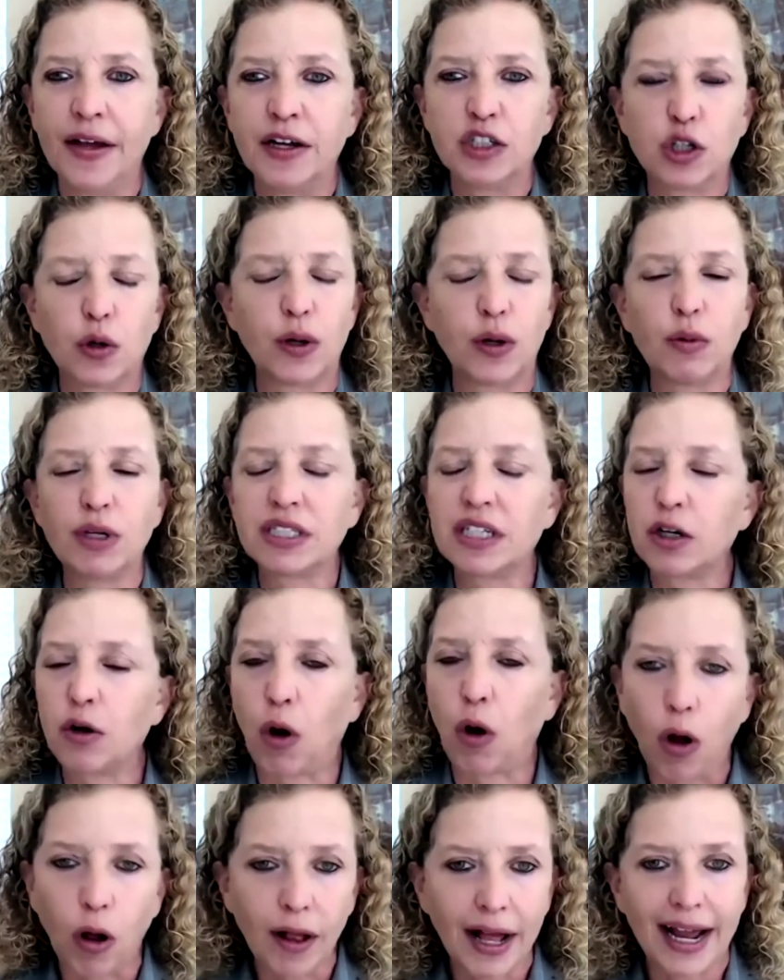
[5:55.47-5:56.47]
So it was an
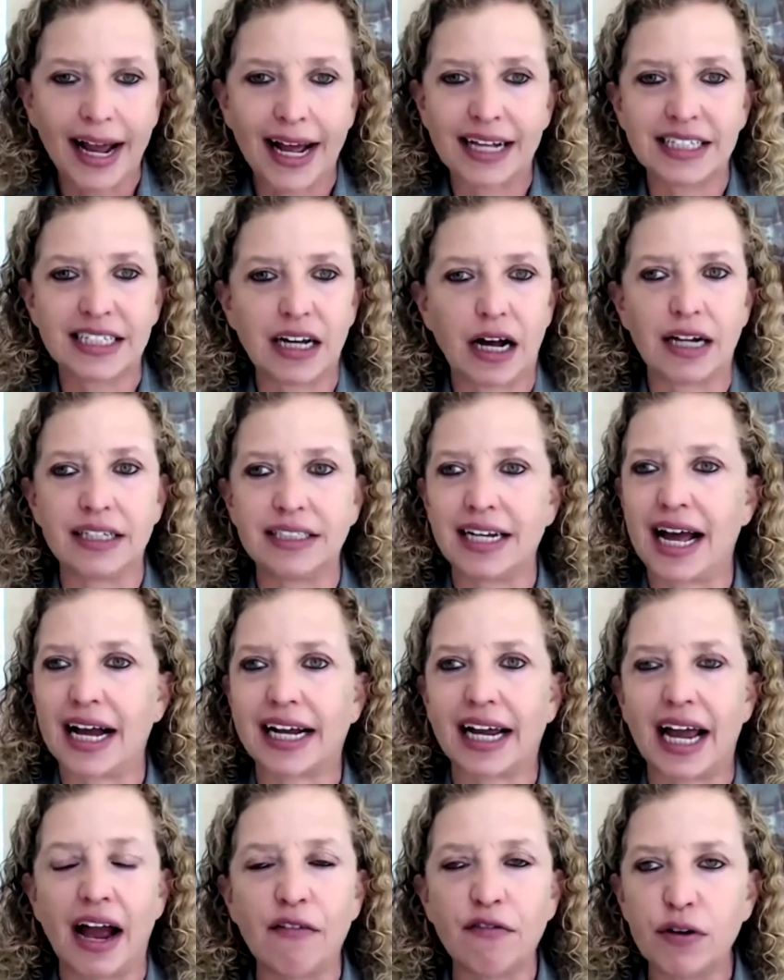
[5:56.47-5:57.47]
all hands on
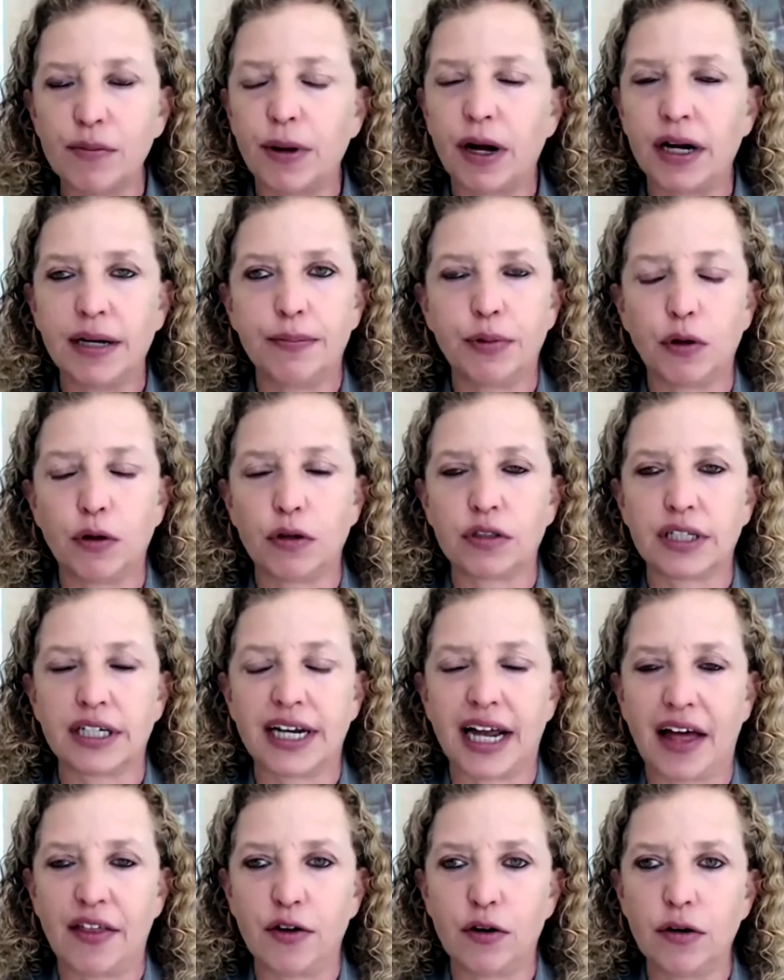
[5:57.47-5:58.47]
deck, everybody pulled
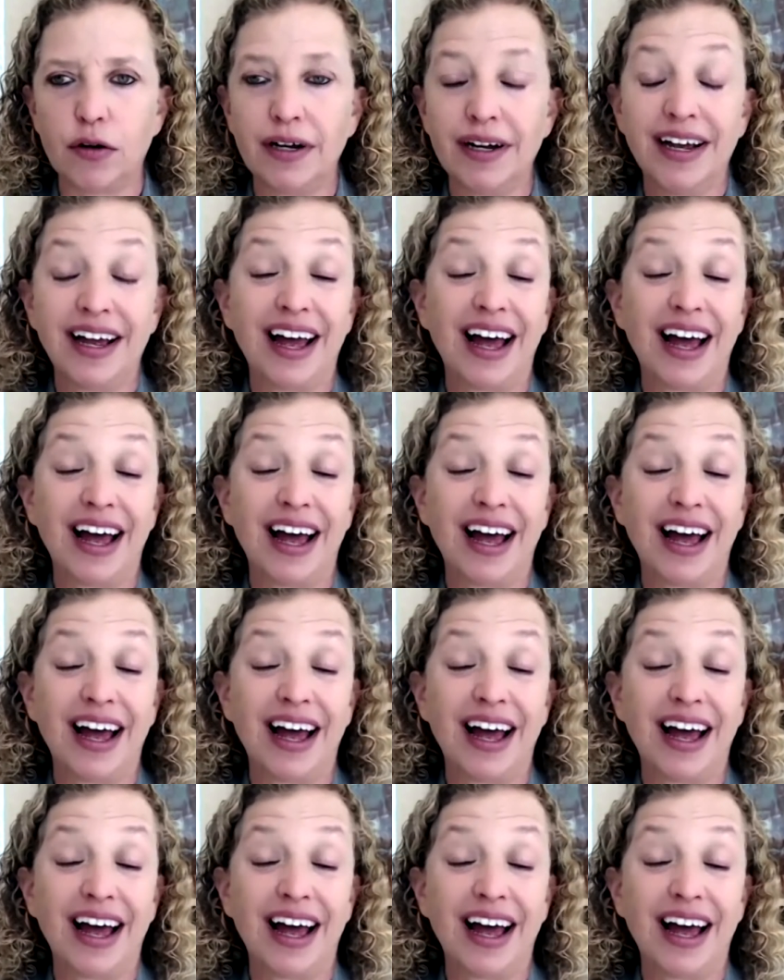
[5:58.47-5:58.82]
together.